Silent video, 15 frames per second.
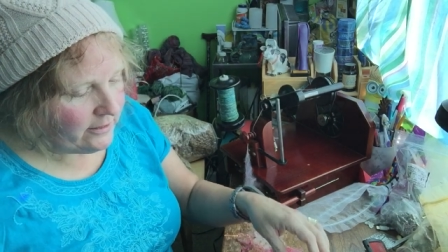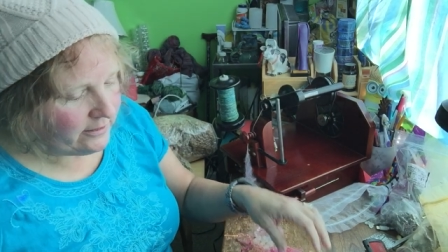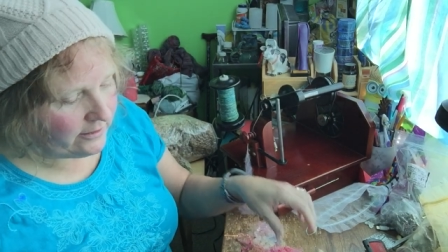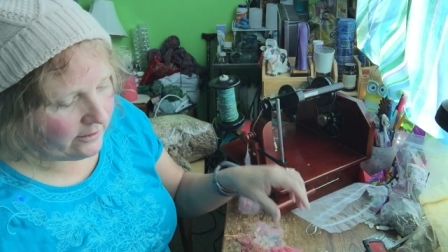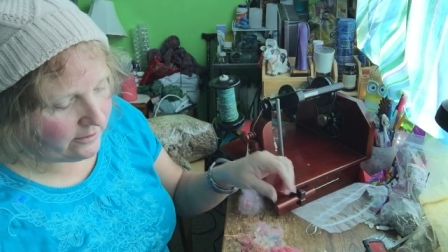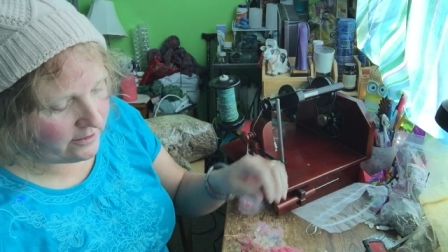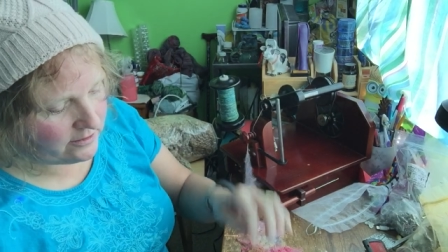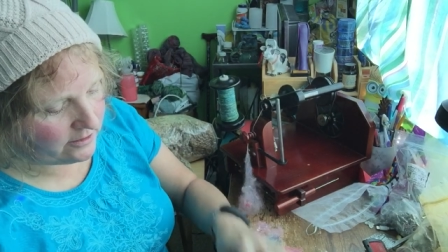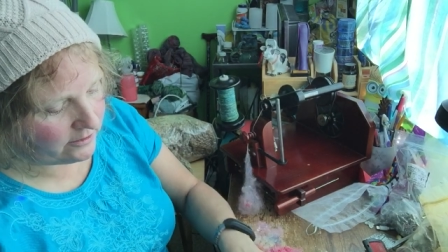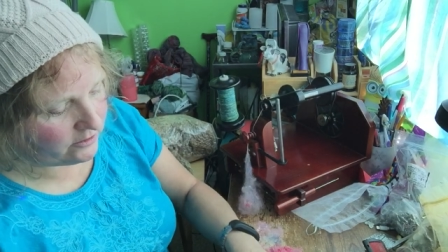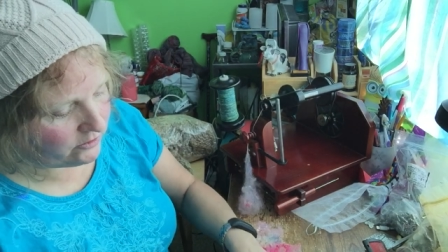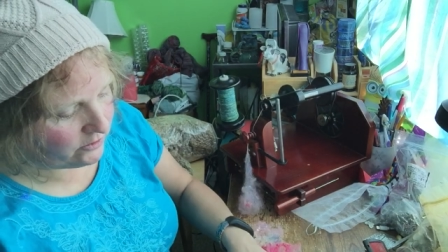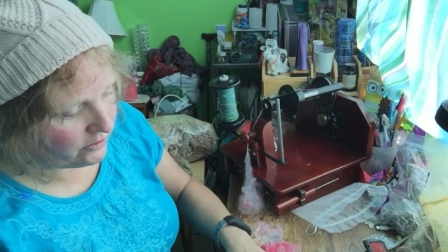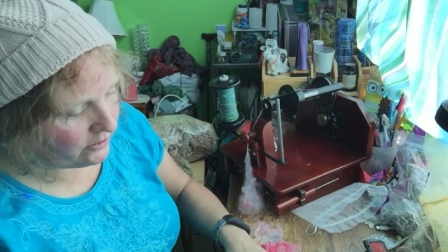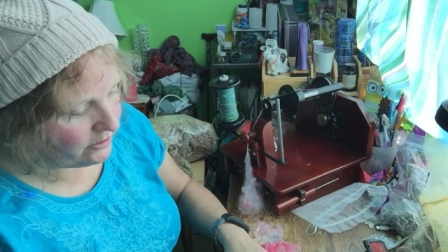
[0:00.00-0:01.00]
Now this
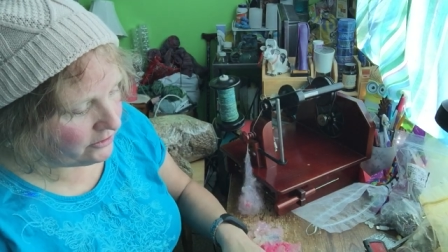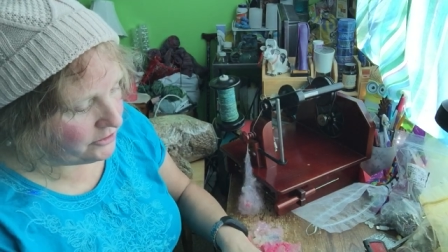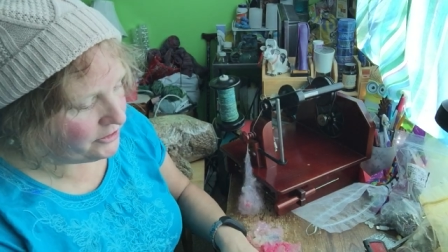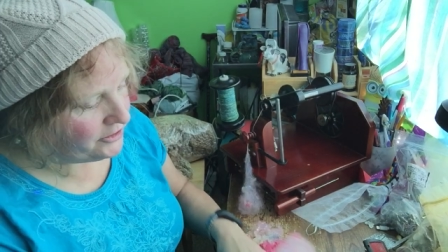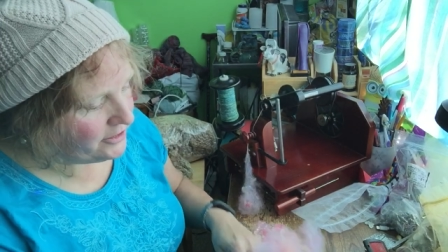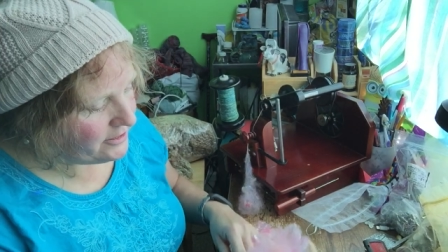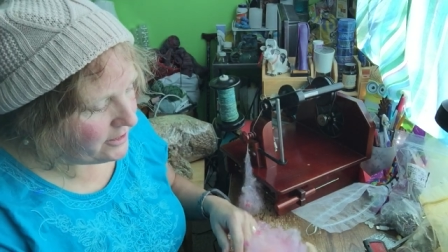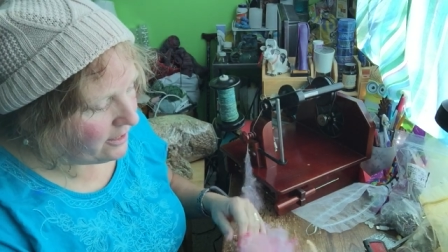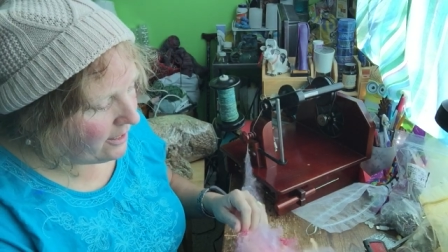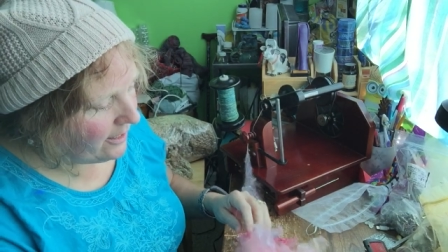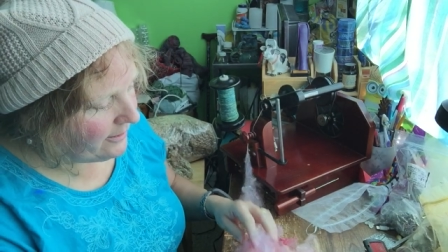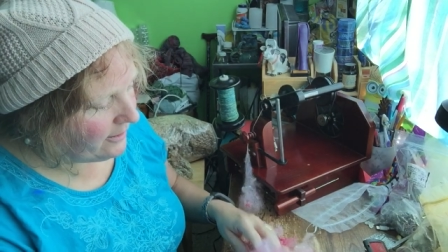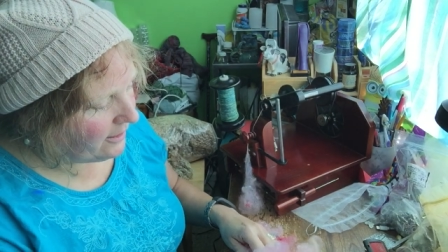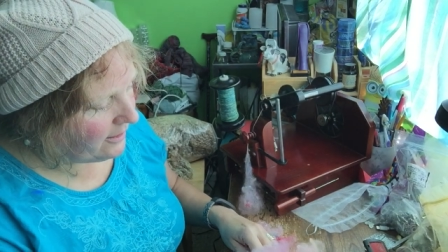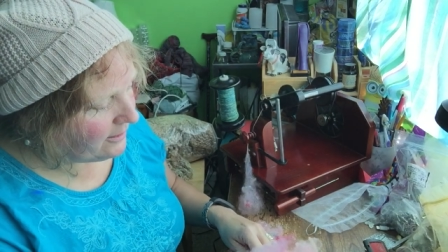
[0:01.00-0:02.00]
little girl, she's
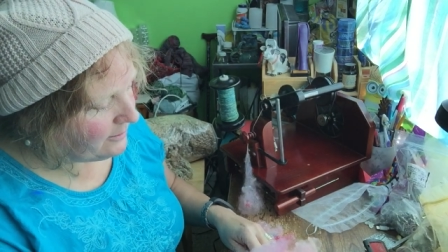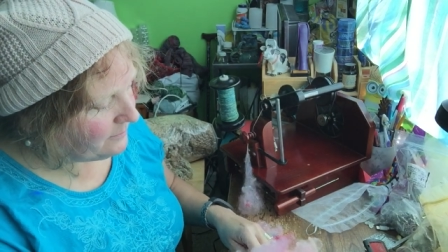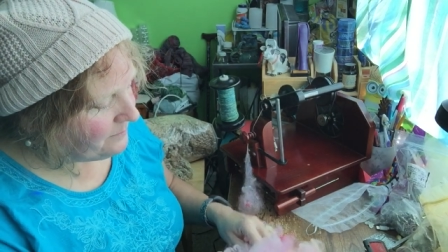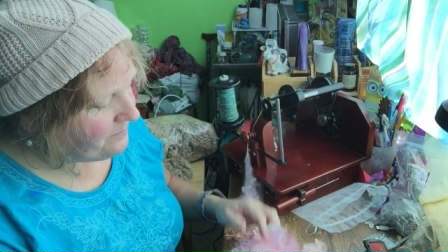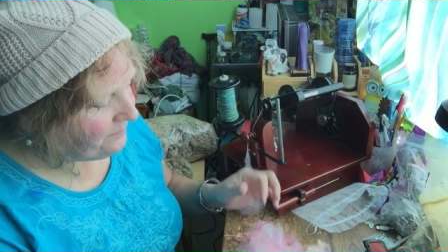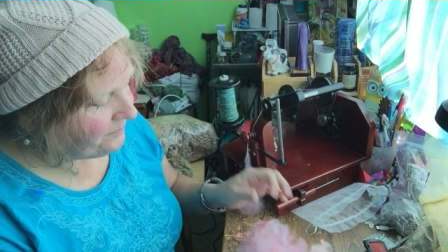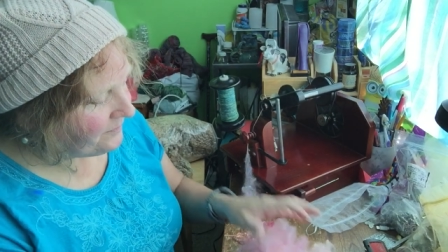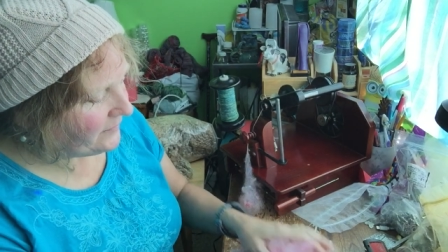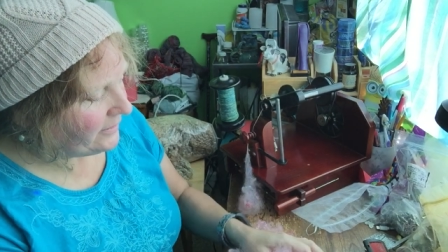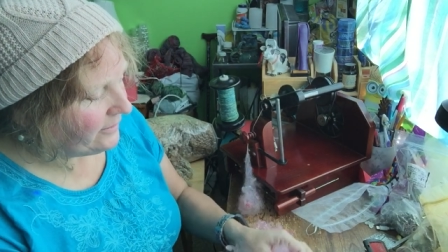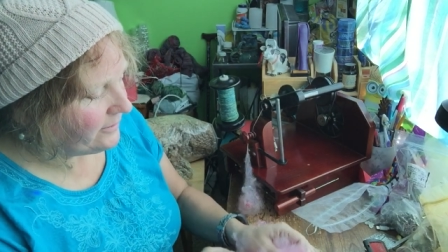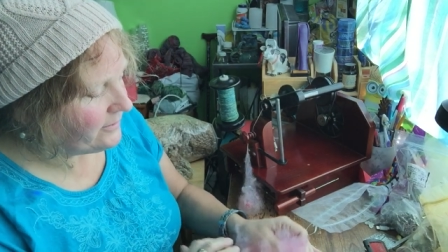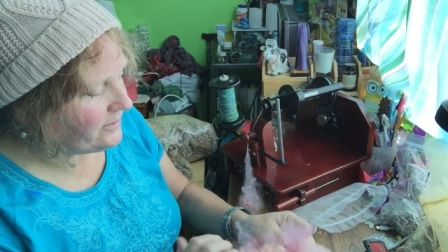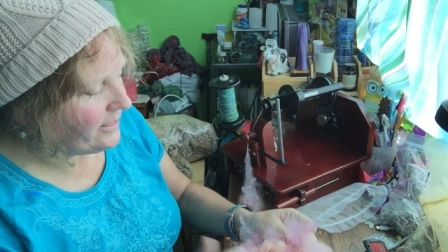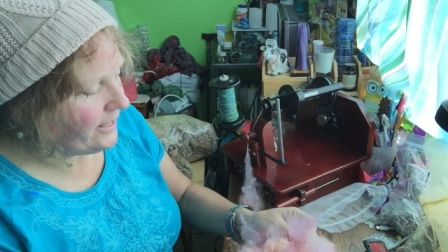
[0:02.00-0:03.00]
got
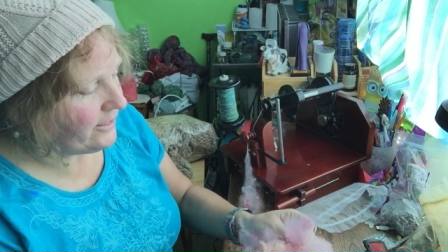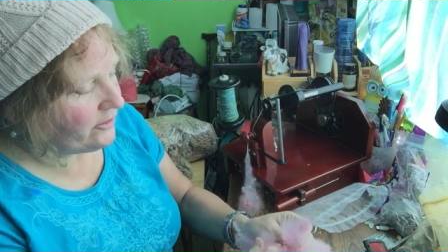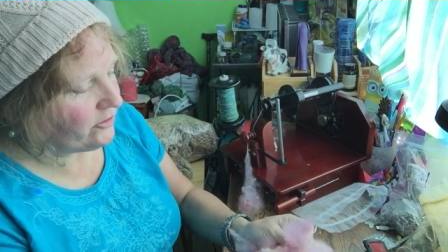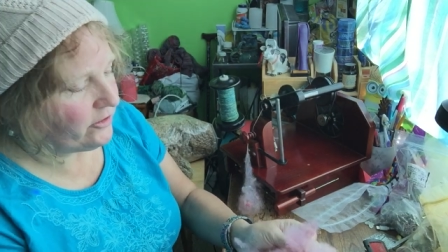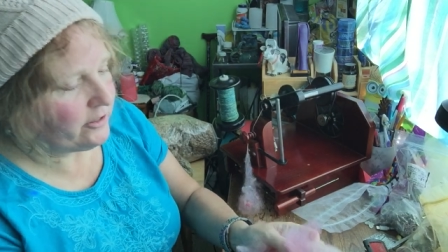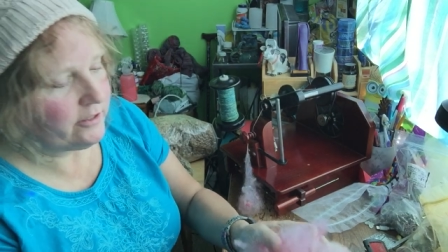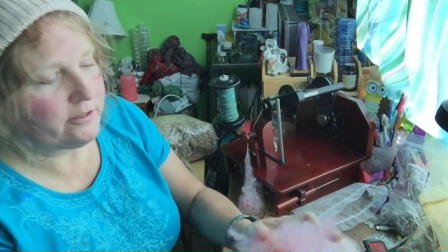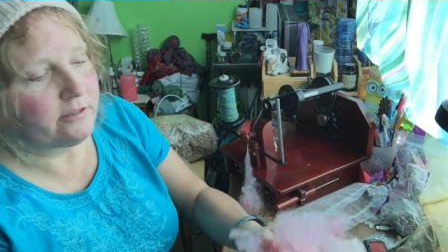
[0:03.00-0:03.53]
dander.